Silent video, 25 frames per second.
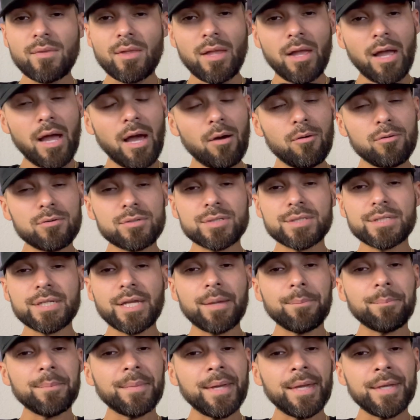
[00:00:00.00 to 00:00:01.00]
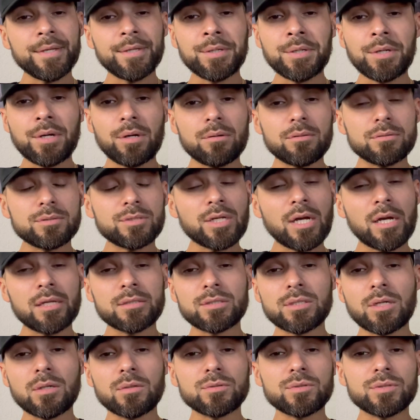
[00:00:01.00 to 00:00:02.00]
I would say, man, John
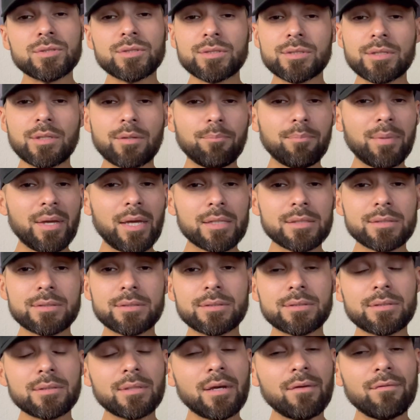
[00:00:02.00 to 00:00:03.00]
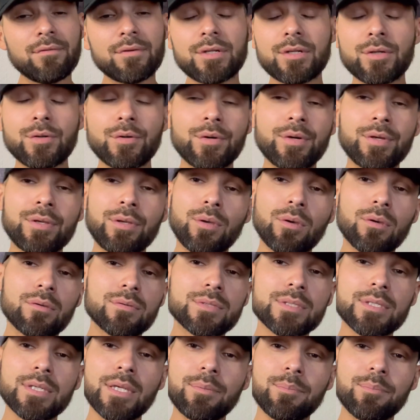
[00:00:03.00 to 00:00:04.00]
Jones is the best to ever do it in
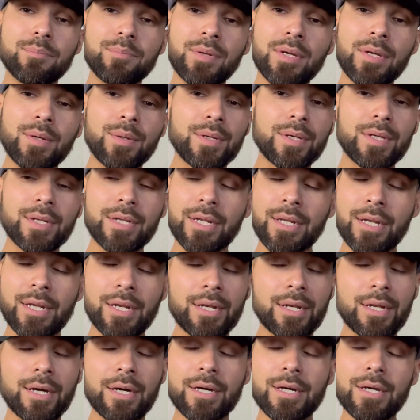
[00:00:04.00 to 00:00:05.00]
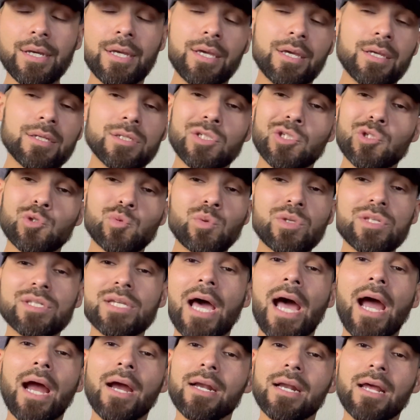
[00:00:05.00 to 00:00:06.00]
UFC. Period. And then he could just
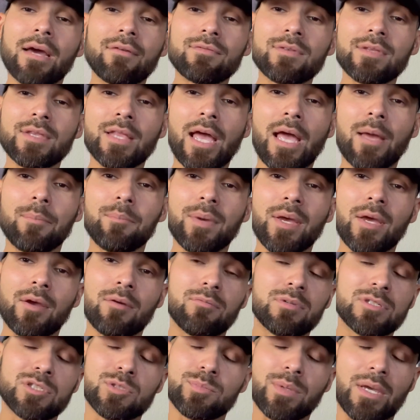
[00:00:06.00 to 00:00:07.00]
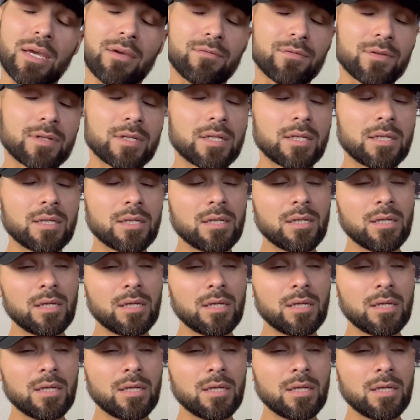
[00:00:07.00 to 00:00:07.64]
retire after that, man. Respectfully.